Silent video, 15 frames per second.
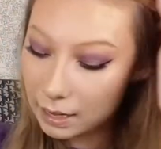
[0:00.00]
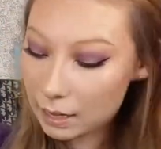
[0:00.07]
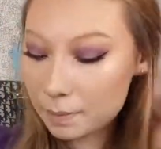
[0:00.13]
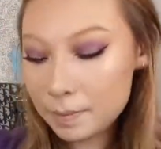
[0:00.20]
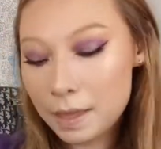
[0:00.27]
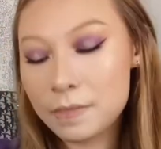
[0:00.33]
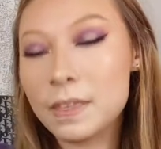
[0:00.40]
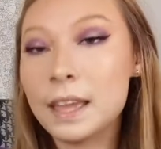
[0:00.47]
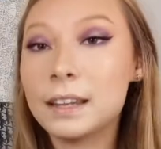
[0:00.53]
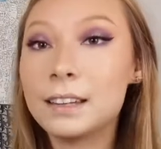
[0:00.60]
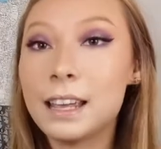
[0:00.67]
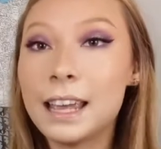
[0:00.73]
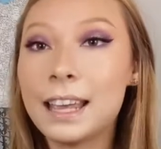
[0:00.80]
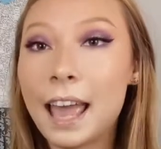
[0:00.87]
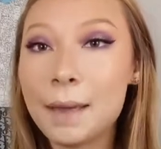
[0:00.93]
and then
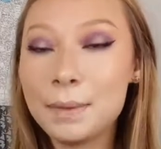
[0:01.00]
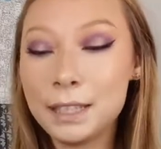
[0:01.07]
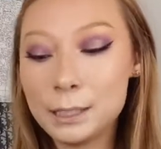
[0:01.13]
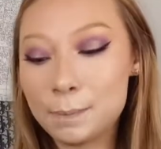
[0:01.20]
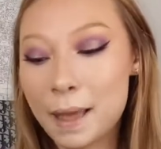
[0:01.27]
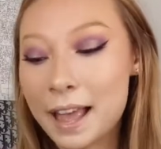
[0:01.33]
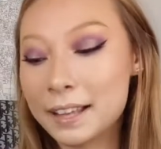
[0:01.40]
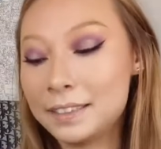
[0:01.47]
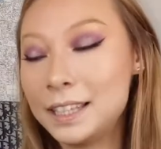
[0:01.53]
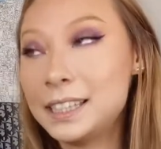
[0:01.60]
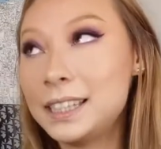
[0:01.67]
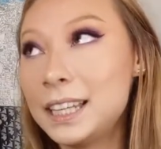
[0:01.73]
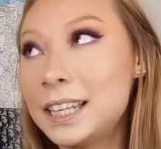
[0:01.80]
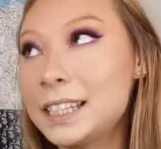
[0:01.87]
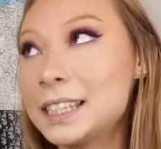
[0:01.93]
it came in this bag. This
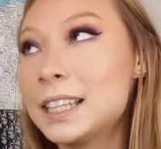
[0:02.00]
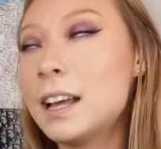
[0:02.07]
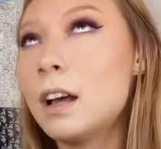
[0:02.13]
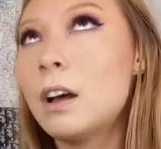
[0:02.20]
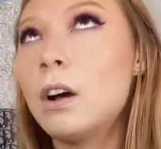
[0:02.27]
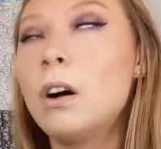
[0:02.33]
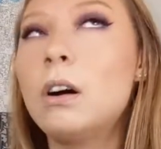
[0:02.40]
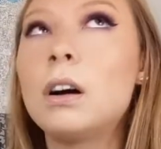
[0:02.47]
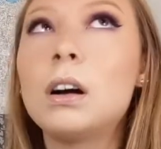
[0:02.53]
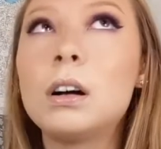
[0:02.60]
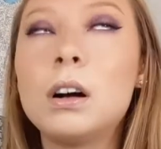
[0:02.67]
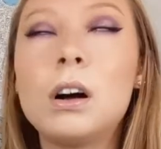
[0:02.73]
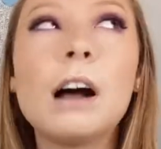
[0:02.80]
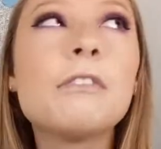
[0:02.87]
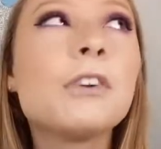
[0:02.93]
is,
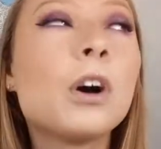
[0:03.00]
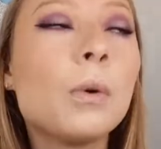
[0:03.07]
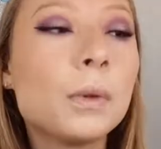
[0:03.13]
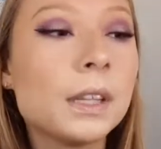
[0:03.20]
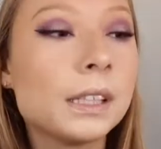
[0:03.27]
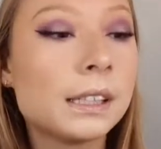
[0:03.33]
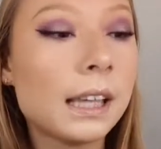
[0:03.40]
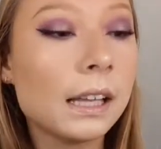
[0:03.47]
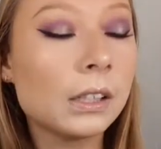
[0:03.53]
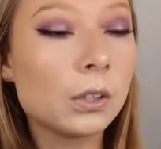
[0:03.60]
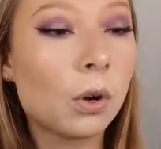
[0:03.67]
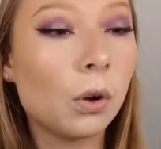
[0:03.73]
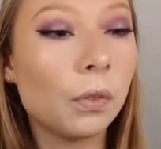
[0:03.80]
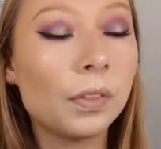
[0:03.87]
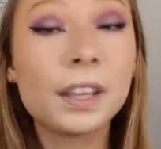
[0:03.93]
oh, I forgot what this set is
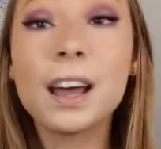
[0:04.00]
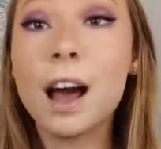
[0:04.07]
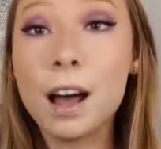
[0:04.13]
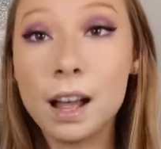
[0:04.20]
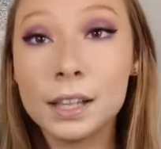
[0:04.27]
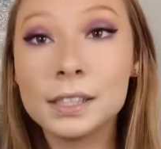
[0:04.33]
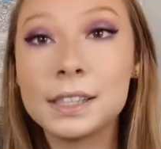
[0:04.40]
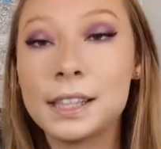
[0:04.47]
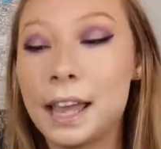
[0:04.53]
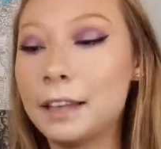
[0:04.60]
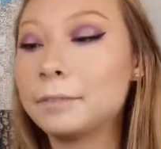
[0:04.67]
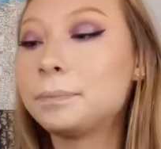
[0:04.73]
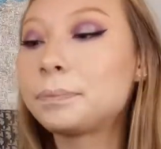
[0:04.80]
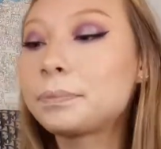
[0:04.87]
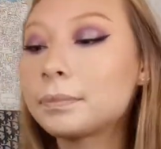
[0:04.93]
called. The Khan set.
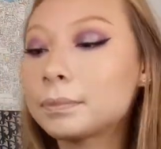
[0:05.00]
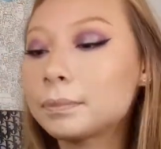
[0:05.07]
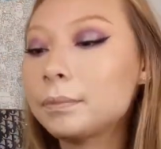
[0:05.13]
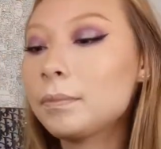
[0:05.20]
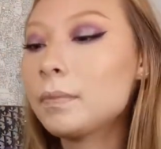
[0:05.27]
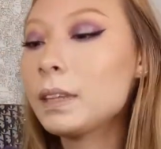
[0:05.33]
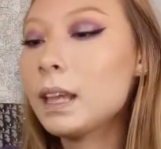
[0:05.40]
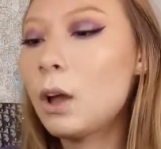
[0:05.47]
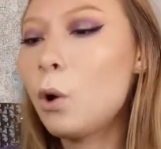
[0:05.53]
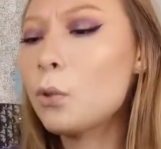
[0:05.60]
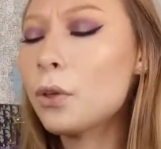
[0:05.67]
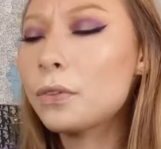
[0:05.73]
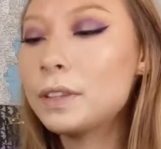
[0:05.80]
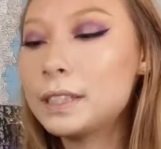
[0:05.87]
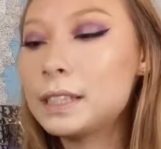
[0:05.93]

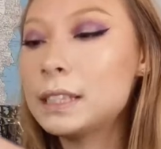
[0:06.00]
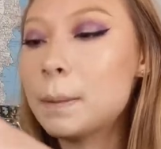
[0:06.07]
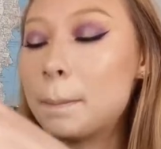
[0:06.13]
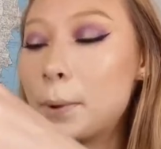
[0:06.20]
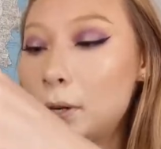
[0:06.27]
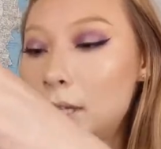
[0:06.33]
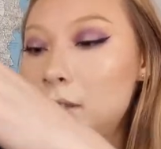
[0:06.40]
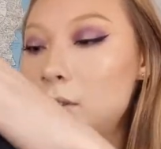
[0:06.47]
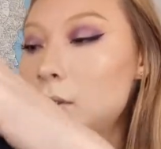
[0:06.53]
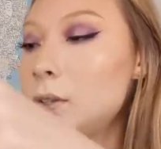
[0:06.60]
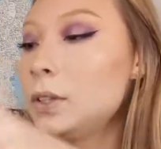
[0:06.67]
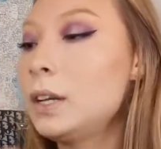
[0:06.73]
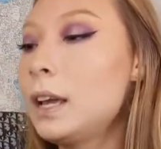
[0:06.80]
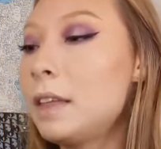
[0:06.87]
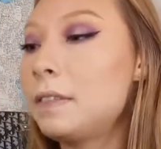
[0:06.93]
Although this is the bodysuit,
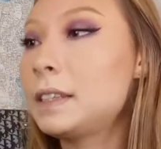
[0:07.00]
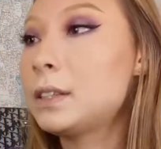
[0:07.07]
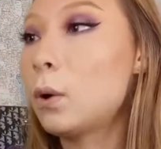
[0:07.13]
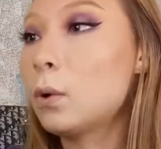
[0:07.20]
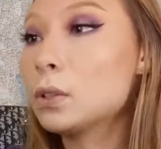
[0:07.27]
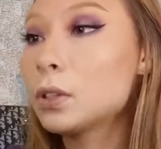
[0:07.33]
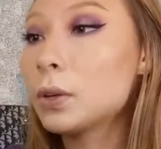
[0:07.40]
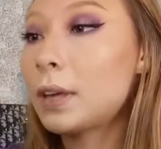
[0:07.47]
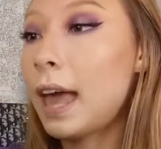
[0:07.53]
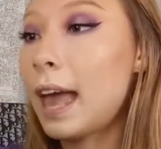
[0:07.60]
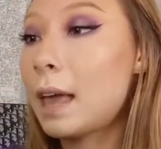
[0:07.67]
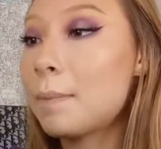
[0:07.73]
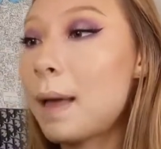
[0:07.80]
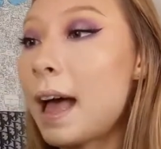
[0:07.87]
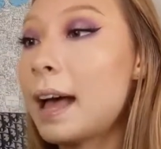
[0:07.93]
this also
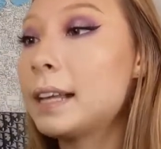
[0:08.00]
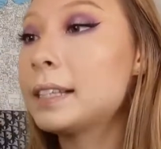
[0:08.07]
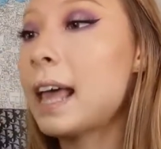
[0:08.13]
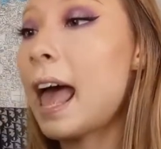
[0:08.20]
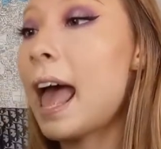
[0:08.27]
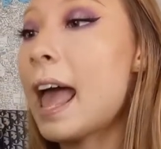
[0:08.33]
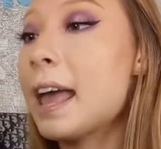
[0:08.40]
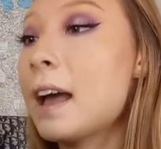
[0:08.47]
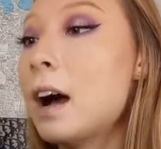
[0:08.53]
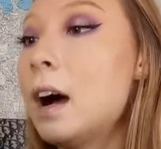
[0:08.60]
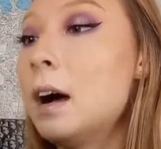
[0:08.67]
came as a